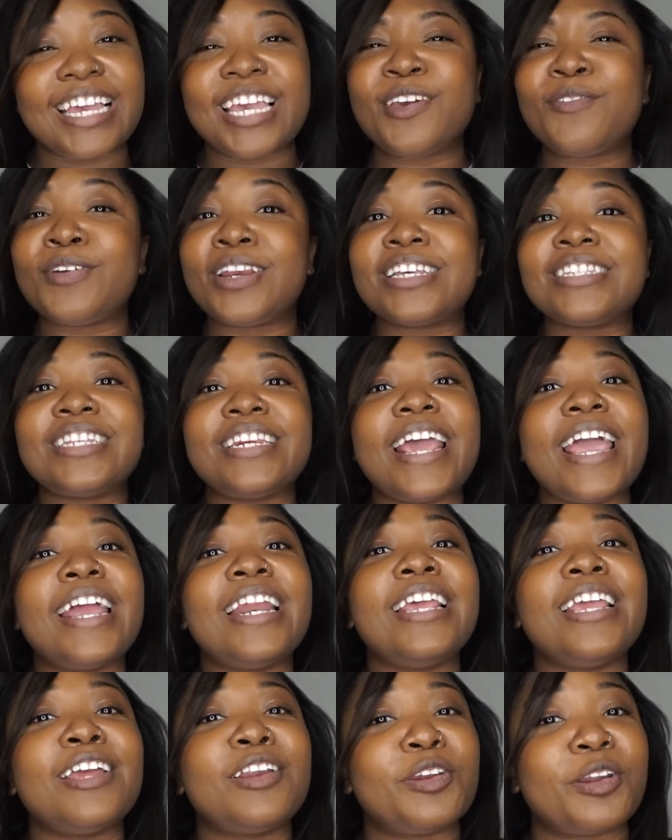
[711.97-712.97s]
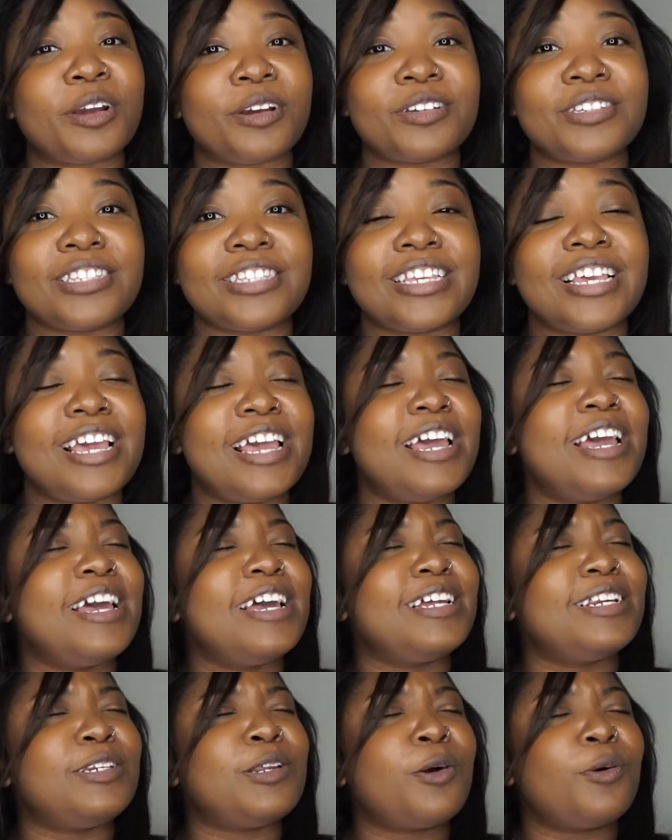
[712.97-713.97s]
Even as an ADN nurse,
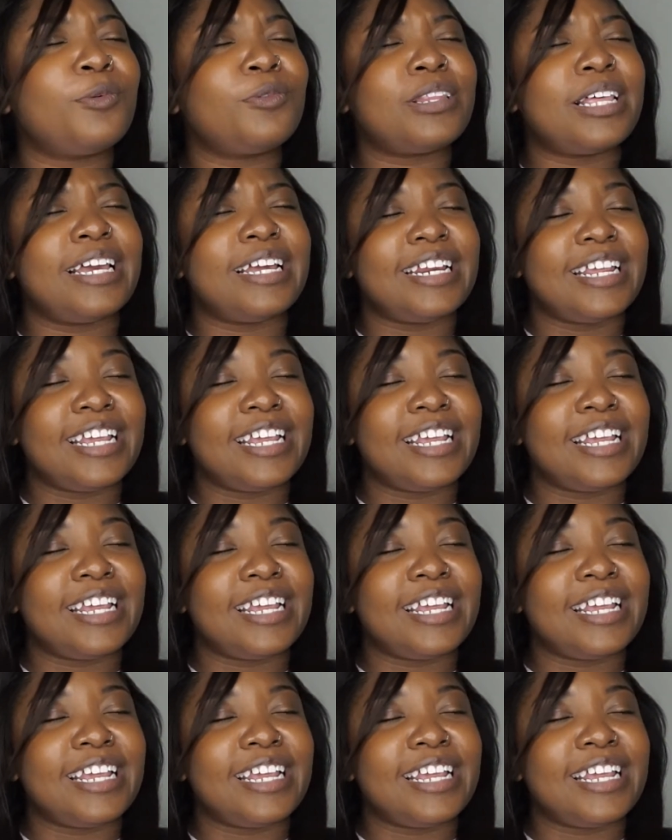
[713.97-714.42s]
don't let